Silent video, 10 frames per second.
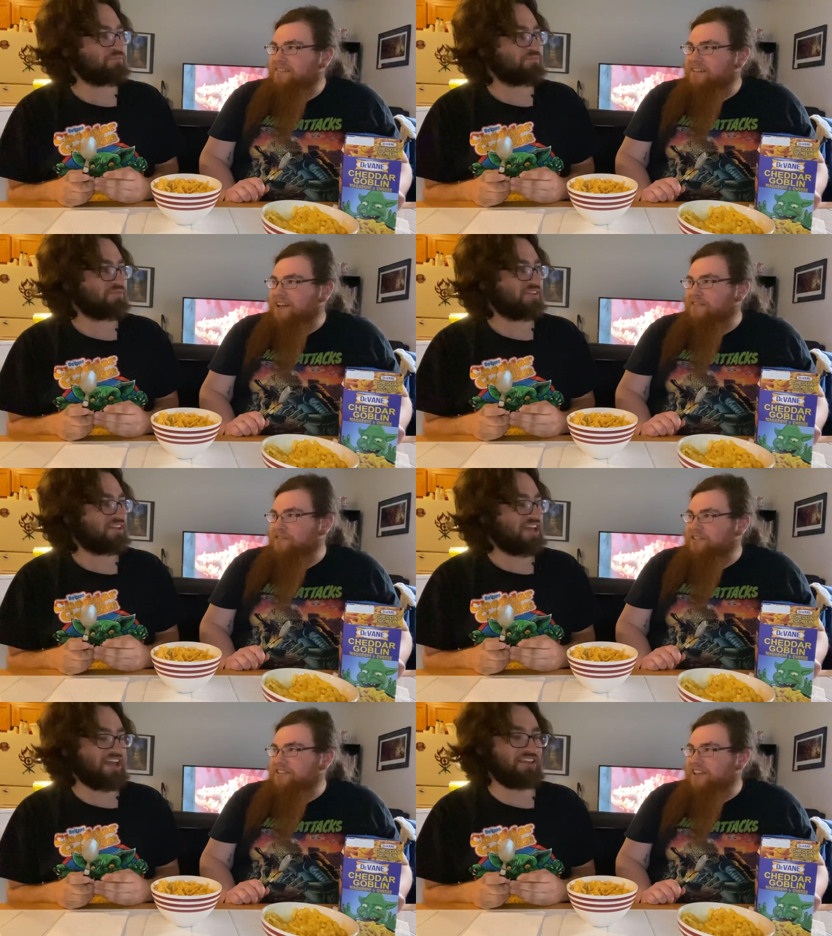Speaker 1: effort
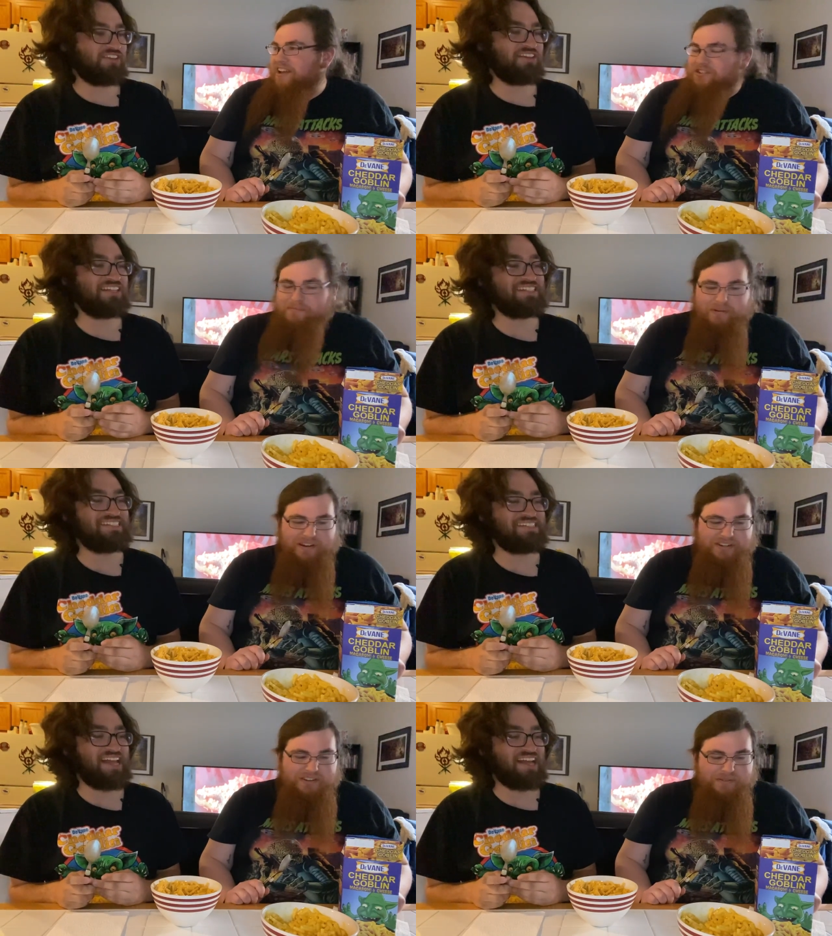did they actually exactly. put
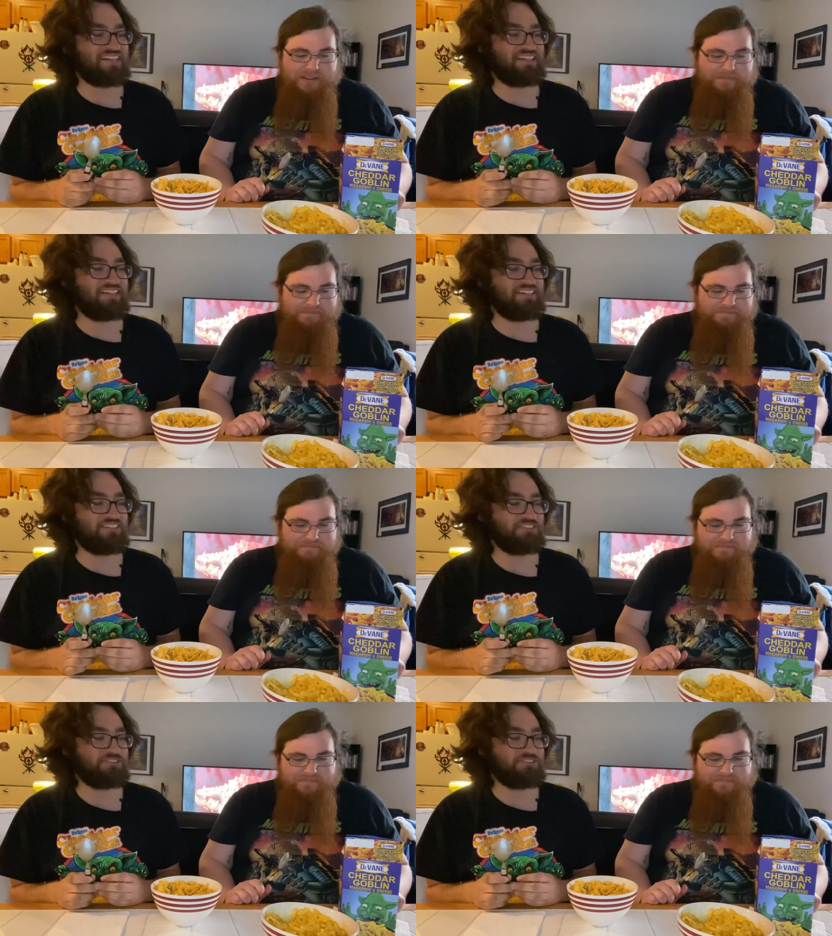into it? Exactly.